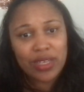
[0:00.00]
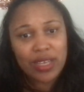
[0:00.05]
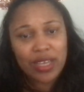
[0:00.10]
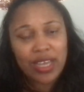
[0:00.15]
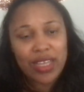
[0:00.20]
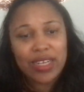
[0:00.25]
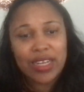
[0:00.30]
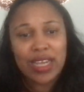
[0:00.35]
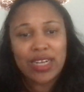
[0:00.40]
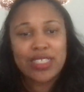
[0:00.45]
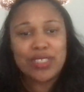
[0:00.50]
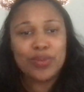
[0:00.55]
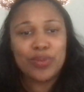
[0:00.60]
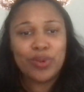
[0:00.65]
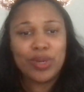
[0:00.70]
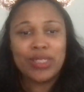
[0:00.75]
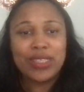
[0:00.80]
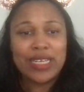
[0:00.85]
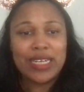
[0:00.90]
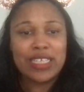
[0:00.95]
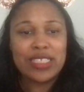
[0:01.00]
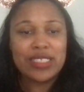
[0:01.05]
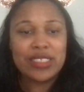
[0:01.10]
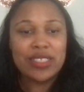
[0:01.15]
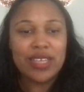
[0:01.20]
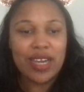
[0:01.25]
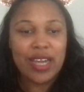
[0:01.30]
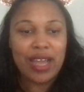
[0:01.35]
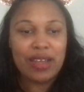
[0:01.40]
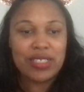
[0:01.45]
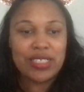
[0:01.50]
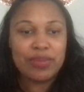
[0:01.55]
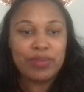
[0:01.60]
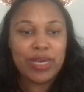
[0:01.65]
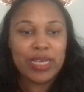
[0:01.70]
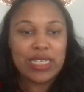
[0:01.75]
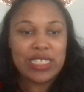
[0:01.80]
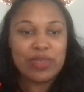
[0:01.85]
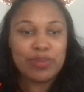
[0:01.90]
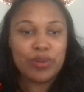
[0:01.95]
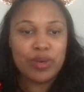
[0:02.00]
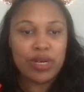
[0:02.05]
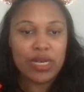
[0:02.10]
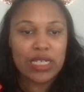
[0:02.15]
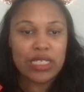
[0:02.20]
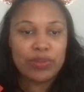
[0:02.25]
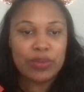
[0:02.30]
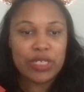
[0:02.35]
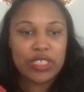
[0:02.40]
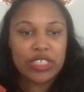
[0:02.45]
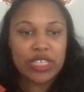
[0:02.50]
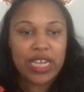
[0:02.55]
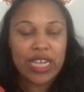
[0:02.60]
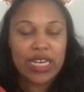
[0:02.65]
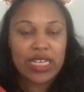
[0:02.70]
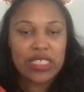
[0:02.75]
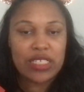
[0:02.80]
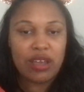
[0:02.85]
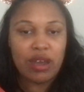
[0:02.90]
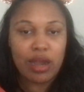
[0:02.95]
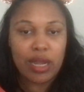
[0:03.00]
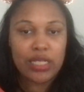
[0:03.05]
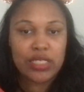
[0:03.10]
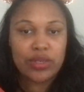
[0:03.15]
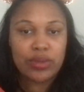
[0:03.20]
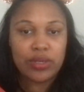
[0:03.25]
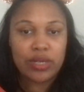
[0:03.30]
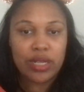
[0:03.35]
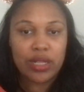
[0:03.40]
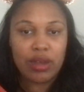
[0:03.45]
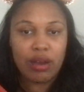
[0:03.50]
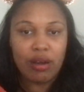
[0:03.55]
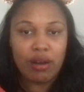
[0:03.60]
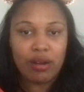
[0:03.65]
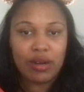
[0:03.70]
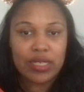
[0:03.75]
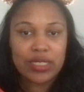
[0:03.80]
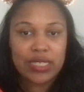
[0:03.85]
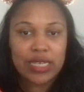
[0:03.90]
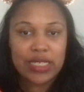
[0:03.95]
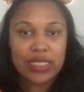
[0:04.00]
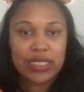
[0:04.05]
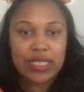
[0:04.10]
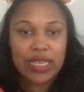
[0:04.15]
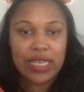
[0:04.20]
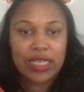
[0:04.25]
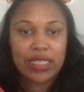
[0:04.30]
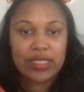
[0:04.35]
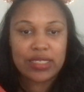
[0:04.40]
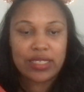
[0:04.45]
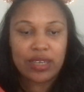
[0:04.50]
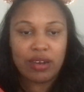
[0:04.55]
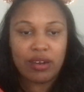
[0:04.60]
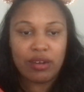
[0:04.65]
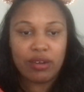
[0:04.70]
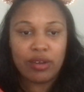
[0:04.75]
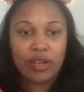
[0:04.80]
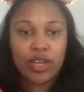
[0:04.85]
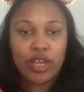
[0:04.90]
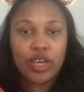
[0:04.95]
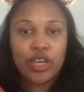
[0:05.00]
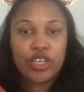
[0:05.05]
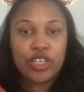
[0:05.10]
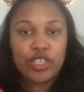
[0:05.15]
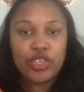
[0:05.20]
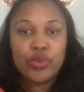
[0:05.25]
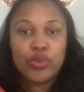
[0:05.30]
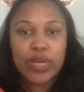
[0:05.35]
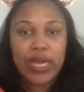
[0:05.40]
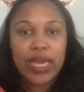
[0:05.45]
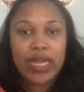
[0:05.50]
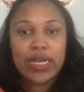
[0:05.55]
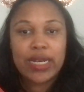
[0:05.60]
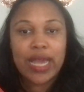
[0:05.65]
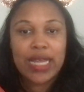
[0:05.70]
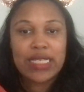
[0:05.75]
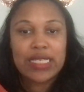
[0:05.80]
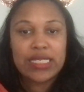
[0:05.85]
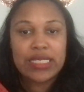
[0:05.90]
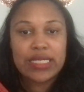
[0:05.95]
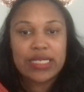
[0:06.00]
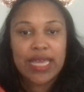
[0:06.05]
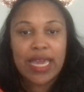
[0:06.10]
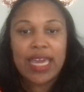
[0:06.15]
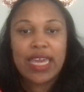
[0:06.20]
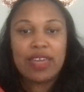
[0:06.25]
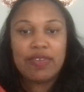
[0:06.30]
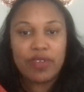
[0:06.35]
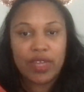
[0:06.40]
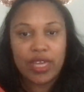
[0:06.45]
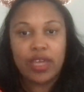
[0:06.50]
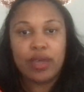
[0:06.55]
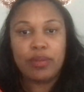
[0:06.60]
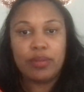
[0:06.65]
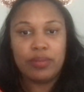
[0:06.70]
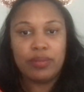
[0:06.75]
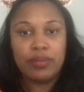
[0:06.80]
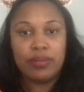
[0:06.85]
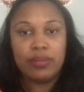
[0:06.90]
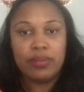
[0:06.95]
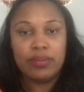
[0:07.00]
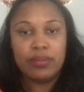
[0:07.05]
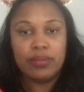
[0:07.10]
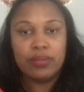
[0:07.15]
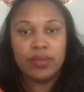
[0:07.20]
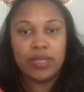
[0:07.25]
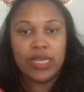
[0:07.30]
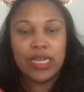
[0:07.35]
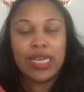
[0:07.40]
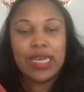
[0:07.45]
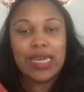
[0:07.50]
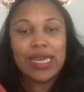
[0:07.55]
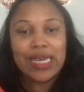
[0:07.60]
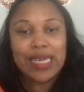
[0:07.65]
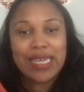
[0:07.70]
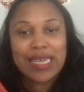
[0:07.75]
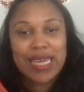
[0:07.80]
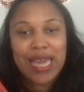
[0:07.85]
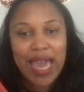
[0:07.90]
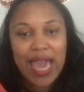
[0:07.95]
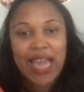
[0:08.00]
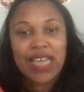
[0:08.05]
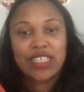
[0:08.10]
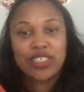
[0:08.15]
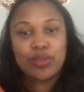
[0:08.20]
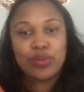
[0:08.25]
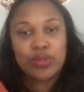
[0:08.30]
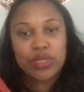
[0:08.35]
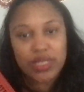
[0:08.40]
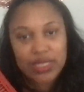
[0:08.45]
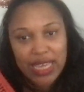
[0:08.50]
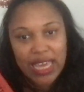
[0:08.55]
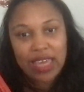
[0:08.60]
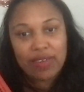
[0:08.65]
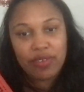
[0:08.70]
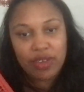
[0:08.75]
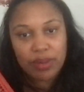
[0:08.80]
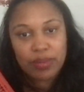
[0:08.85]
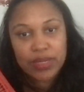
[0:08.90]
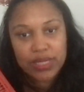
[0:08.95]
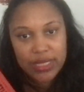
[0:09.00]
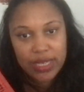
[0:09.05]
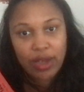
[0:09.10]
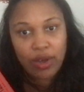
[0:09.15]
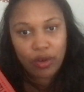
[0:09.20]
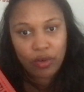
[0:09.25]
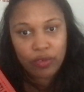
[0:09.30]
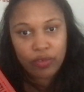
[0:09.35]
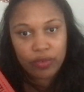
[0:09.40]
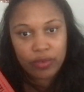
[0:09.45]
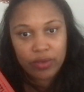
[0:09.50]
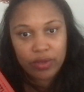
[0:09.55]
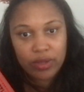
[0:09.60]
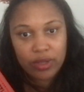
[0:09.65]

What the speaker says: And that is one thing that stuck out to me in this book is when Jane is talking to another artist, they say to her, "You cannot save him. He has to save himself."